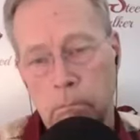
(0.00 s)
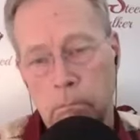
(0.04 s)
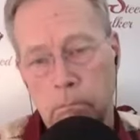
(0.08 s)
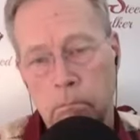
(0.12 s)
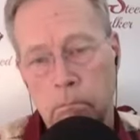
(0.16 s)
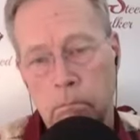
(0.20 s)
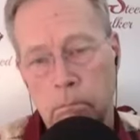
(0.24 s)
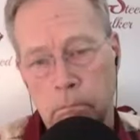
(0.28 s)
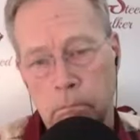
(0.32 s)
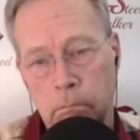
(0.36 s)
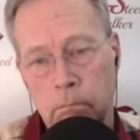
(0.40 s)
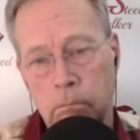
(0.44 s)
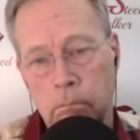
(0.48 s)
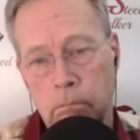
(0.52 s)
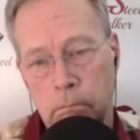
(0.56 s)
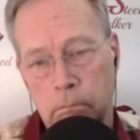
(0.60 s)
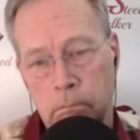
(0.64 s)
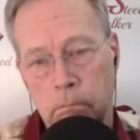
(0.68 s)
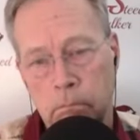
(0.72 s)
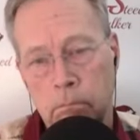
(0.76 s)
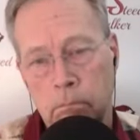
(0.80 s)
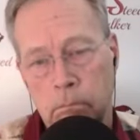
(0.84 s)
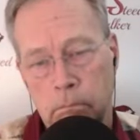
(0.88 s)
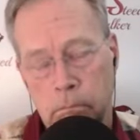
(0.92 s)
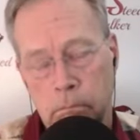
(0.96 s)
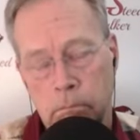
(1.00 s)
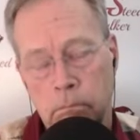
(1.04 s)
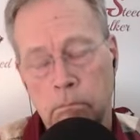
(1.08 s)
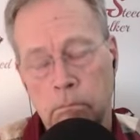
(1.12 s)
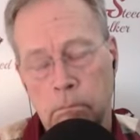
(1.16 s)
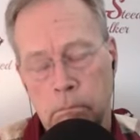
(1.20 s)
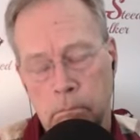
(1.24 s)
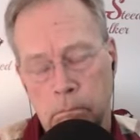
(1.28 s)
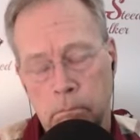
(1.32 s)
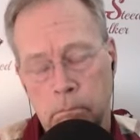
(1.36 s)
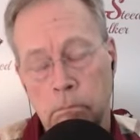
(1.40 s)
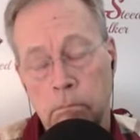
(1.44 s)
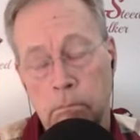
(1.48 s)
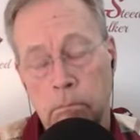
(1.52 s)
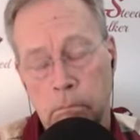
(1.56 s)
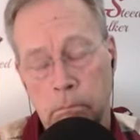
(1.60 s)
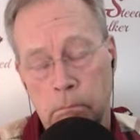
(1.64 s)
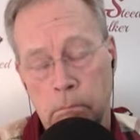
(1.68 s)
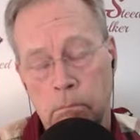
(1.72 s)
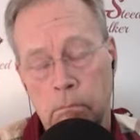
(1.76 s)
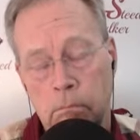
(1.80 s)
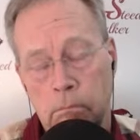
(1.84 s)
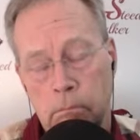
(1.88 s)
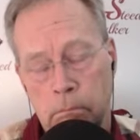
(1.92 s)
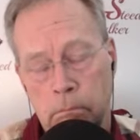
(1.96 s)
on what's out there, and we have
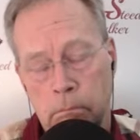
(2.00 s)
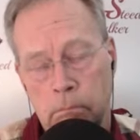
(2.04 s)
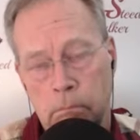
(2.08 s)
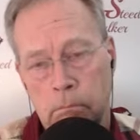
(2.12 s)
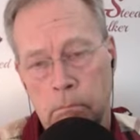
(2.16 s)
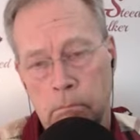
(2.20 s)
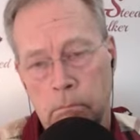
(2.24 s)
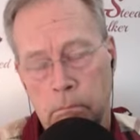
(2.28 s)
to get it